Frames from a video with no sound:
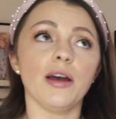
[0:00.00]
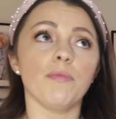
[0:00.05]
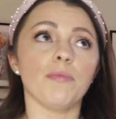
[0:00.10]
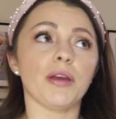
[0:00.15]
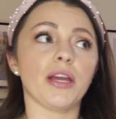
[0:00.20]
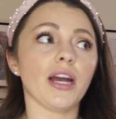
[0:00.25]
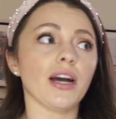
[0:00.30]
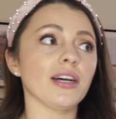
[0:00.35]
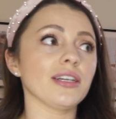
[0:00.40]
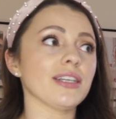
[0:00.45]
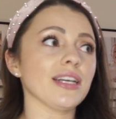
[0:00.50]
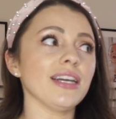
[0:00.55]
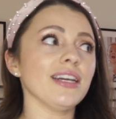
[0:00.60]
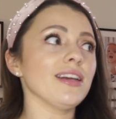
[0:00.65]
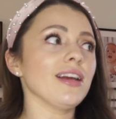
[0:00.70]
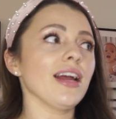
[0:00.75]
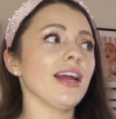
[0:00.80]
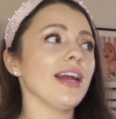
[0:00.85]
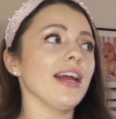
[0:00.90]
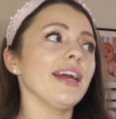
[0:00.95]
because
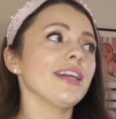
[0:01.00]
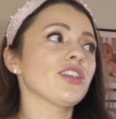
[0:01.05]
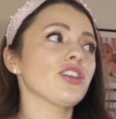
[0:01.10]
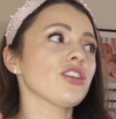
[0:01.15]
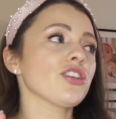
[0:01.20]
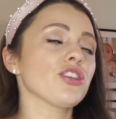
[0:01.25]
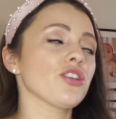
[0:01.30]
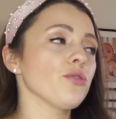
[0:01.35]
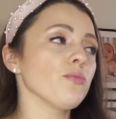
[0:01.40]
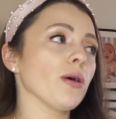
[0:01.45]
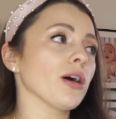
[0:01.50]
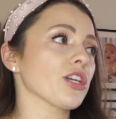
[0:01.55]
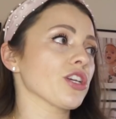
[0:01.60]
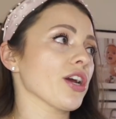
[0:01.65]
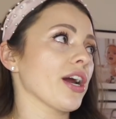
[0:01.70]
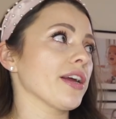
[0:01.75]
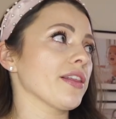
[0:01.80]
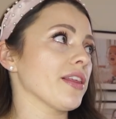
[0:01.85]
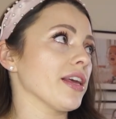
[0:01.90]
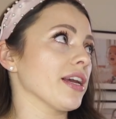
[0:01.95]
it, it's just too much,
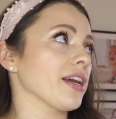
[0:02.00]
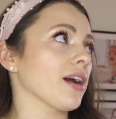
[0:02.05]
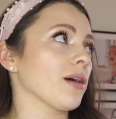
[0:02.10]
I think.